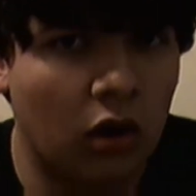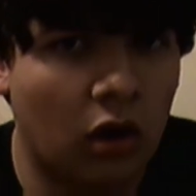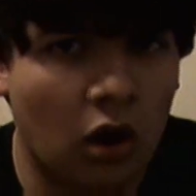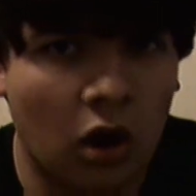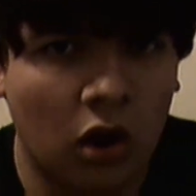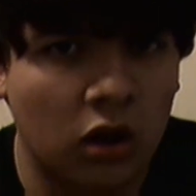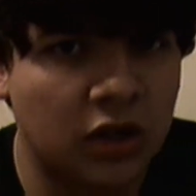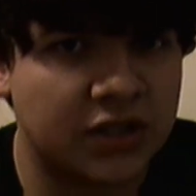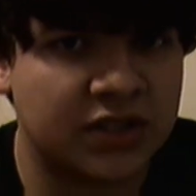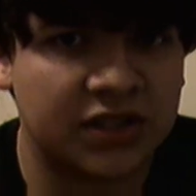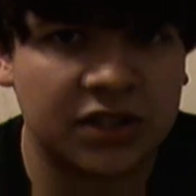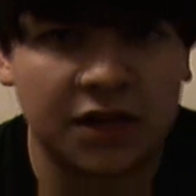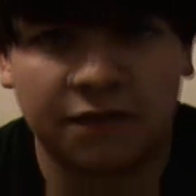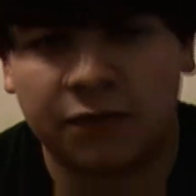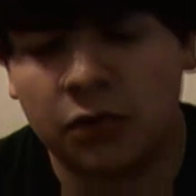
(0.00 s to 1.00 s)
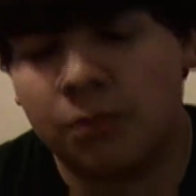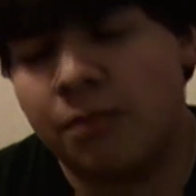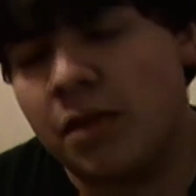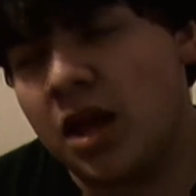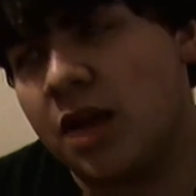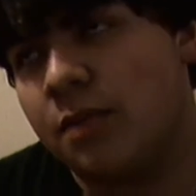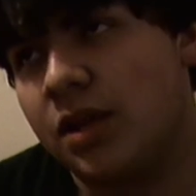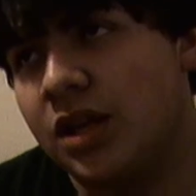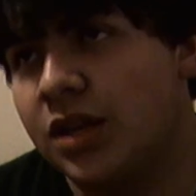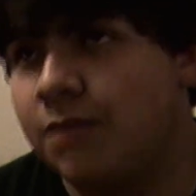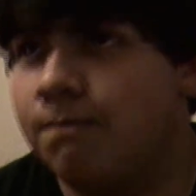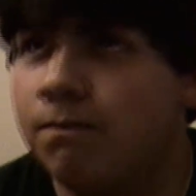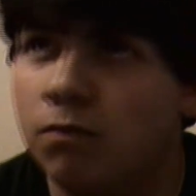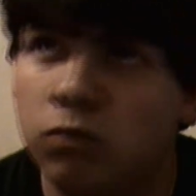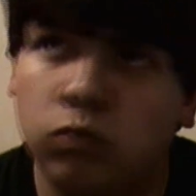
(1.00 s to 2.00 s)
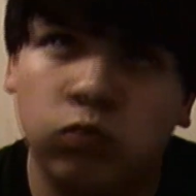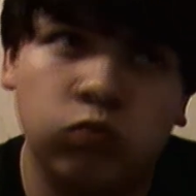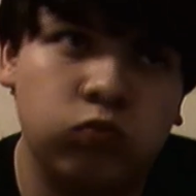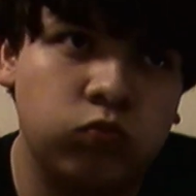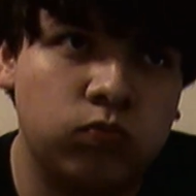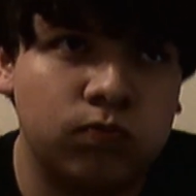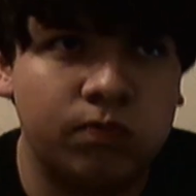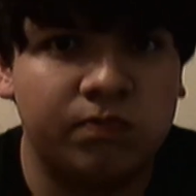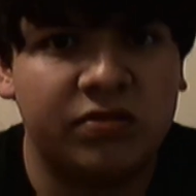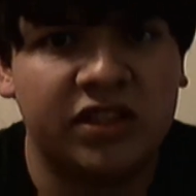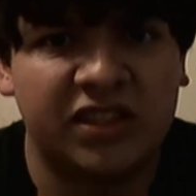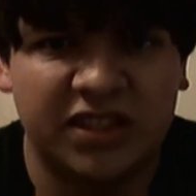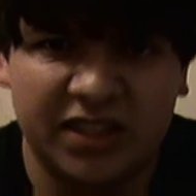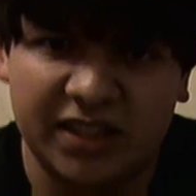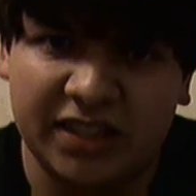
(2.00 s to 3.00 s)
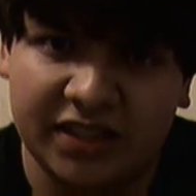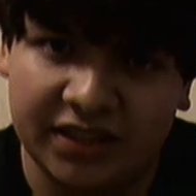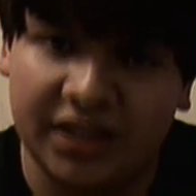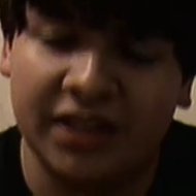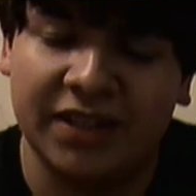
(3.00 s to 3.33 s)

All except for maybe the